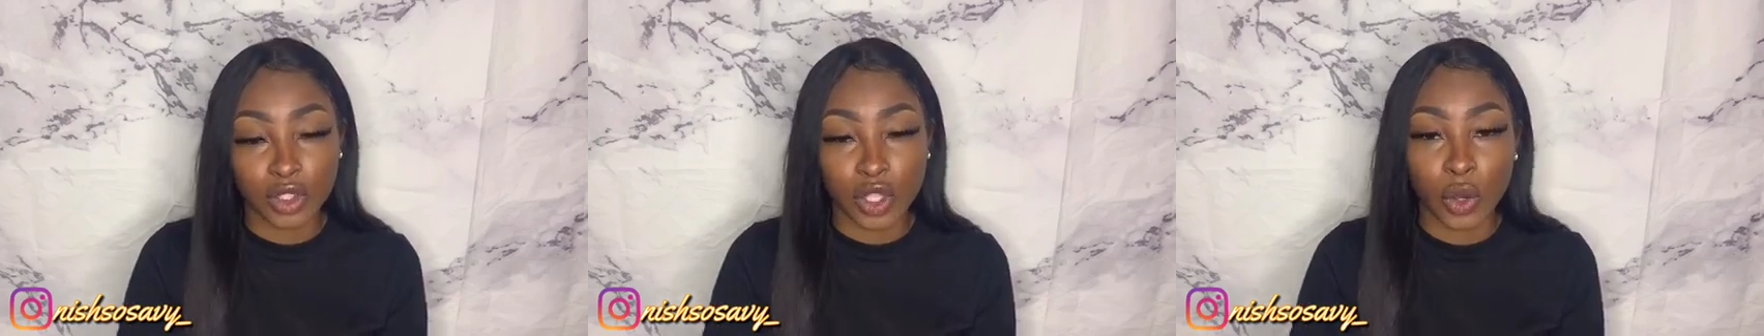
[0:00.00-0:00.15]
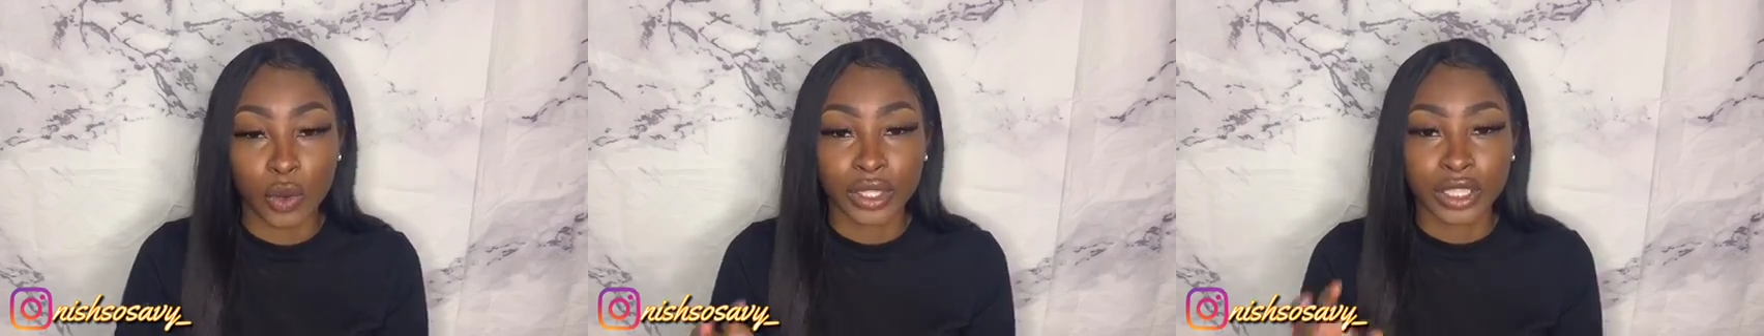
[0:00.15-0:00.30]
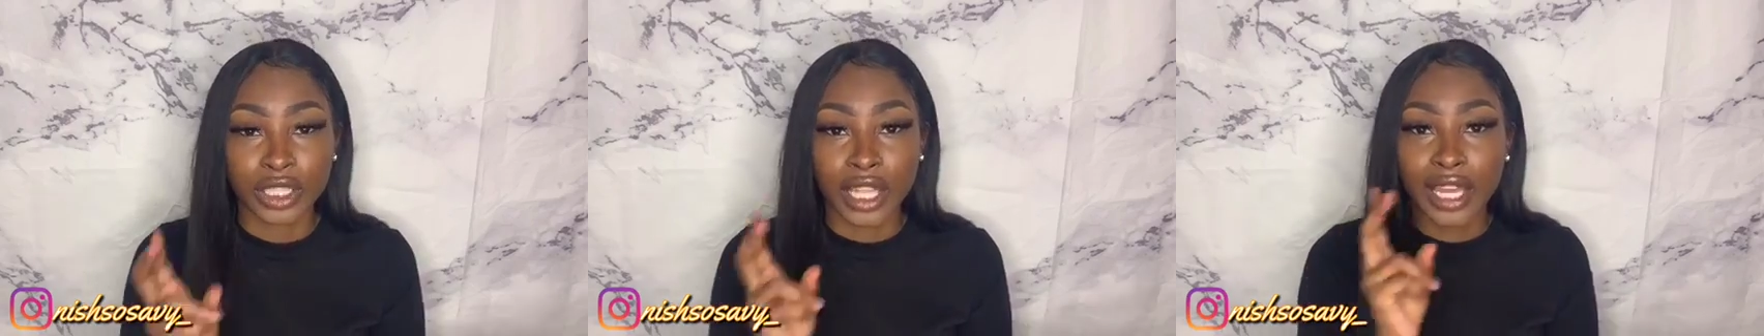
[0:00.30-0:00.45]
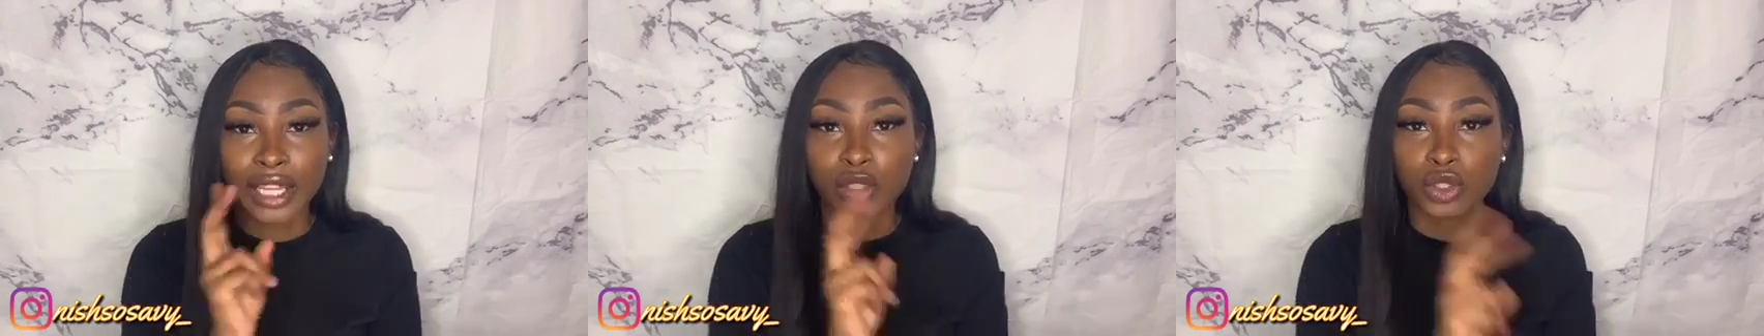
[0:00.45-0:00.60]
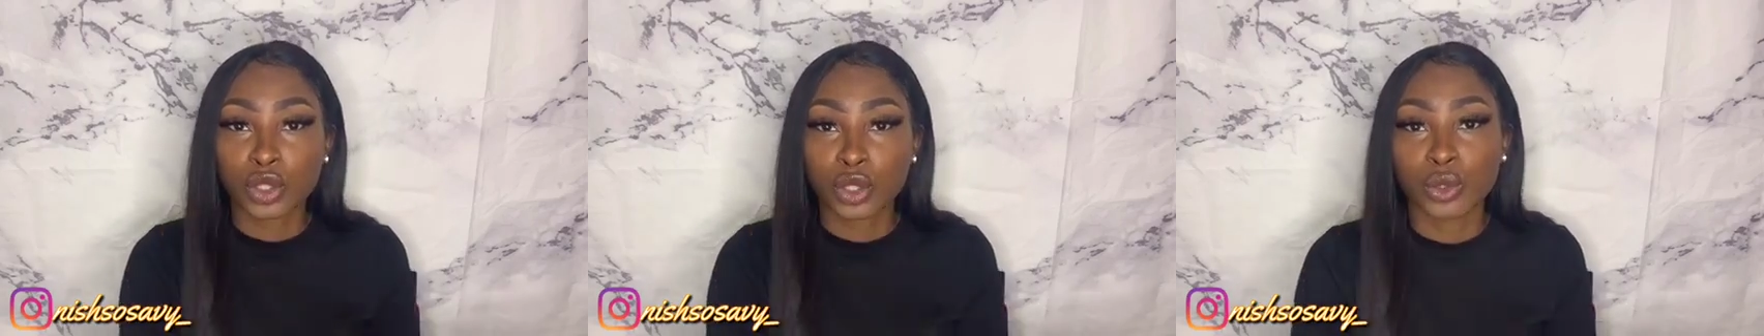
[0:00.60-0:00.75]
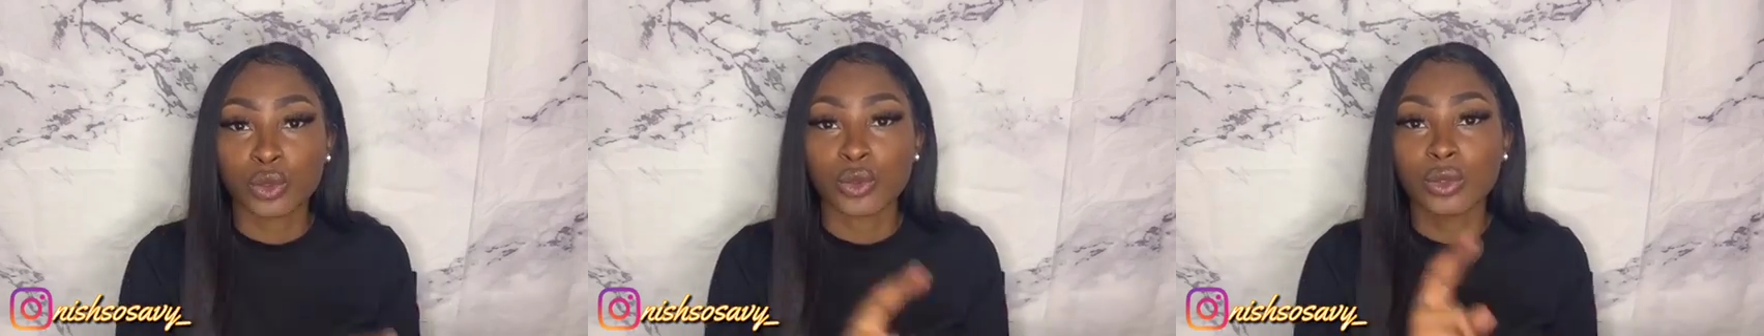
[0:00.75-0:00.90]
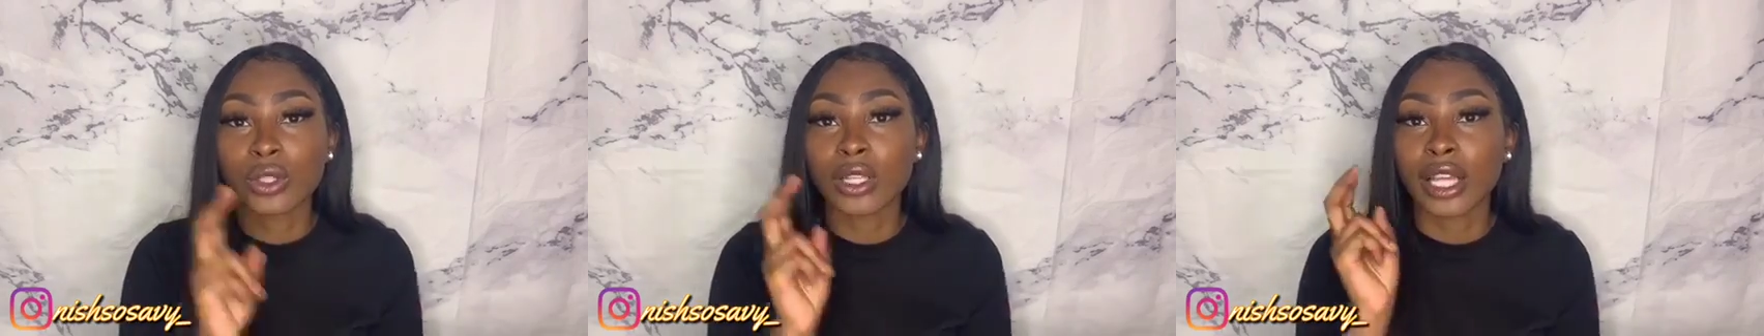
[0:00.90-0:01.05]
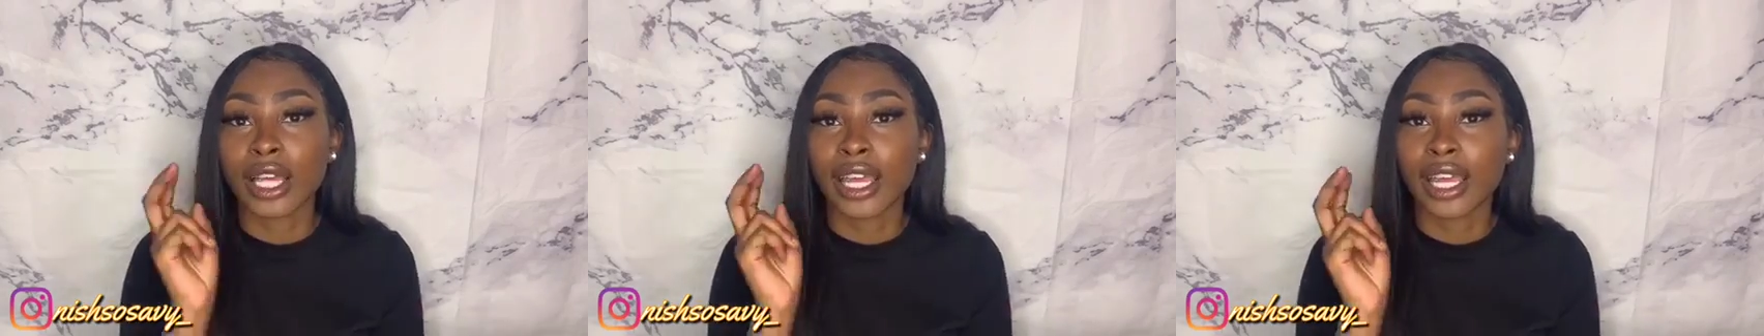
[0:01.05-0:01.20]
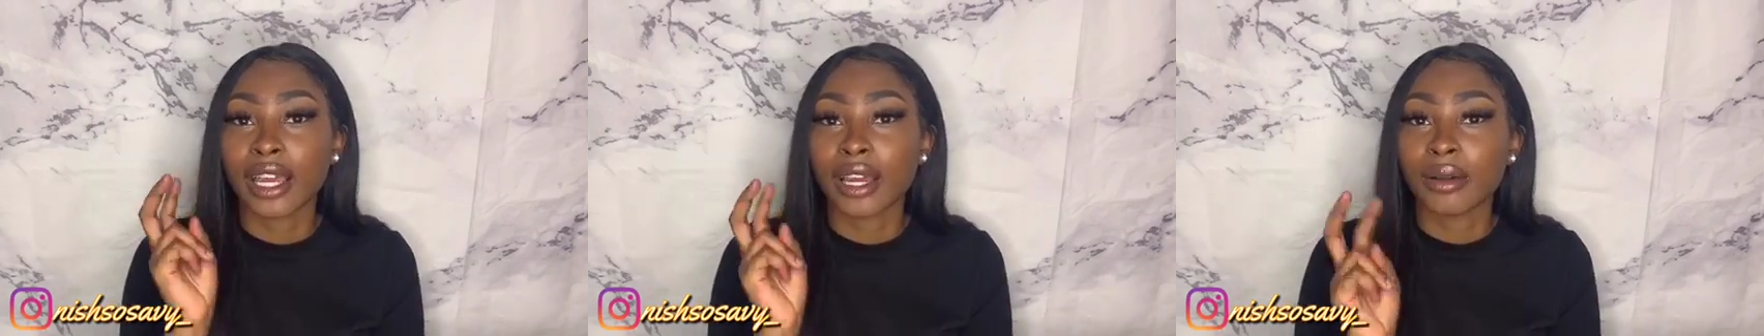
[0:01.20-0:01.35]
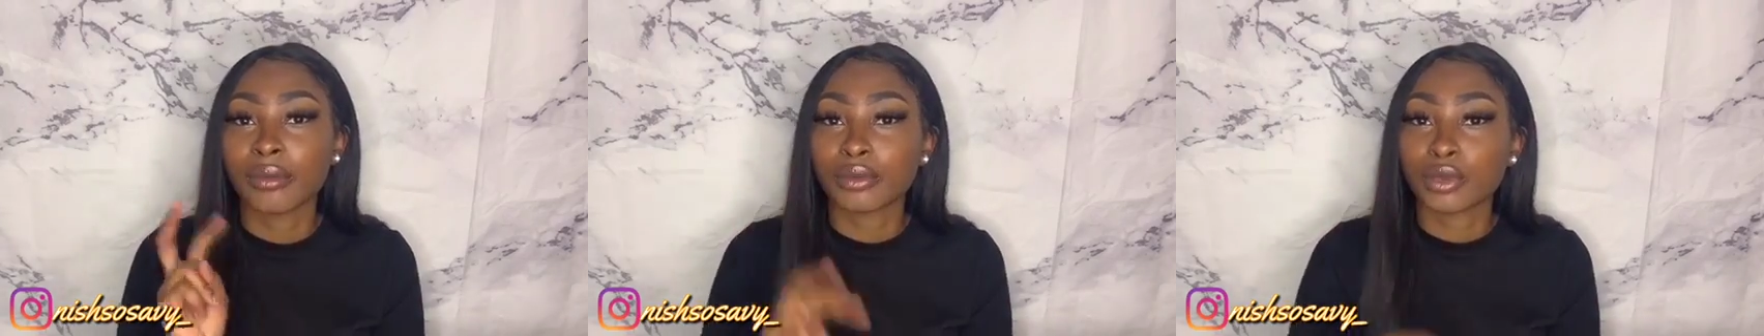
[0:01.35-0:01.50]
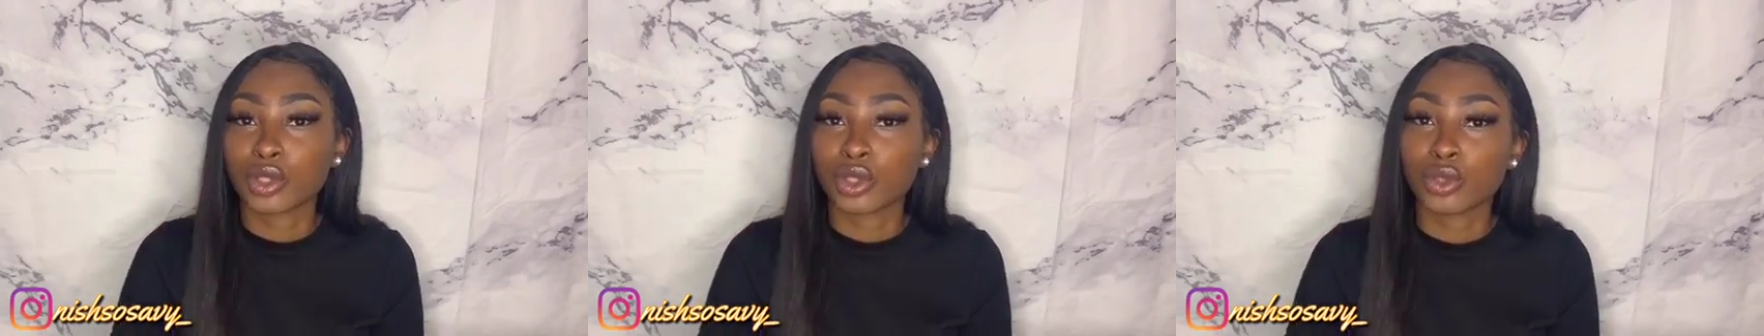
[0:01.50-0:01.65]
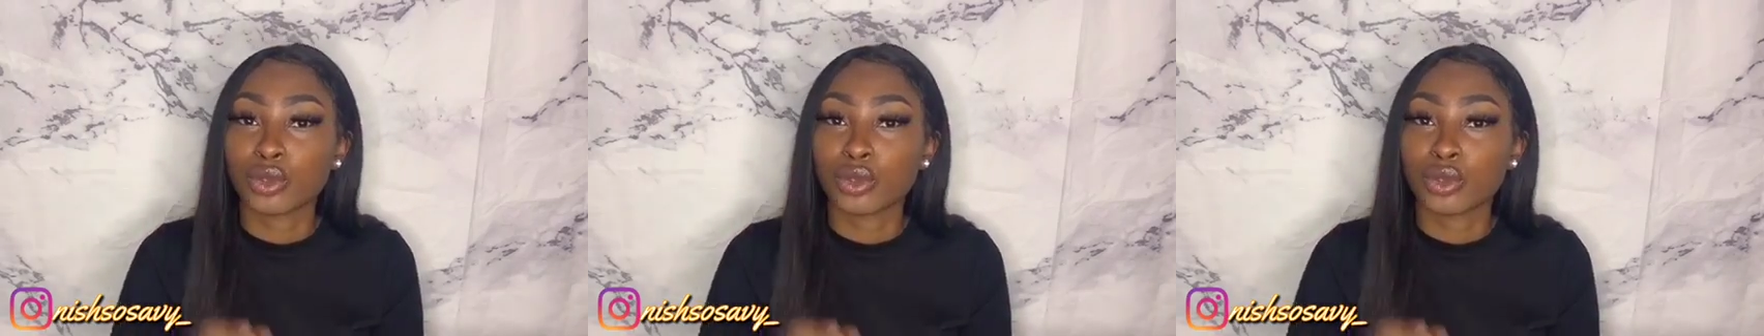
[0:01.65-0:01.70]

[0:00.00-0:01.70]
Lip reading: So it's like 2 glam,